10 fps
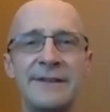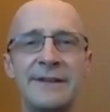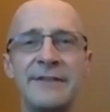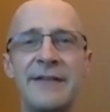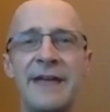
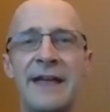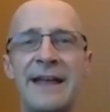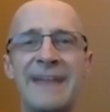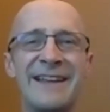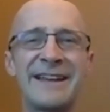of that
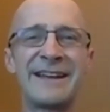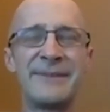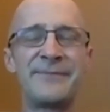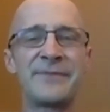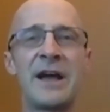at like
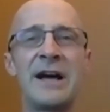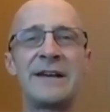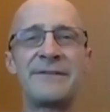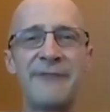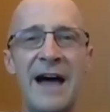a
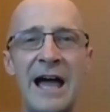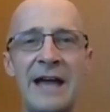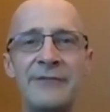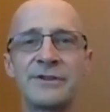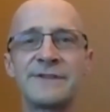
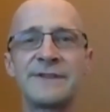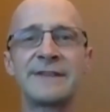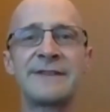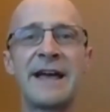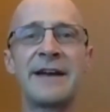5 or
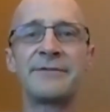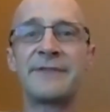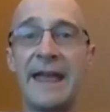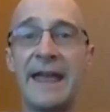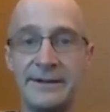6 out of
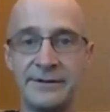10.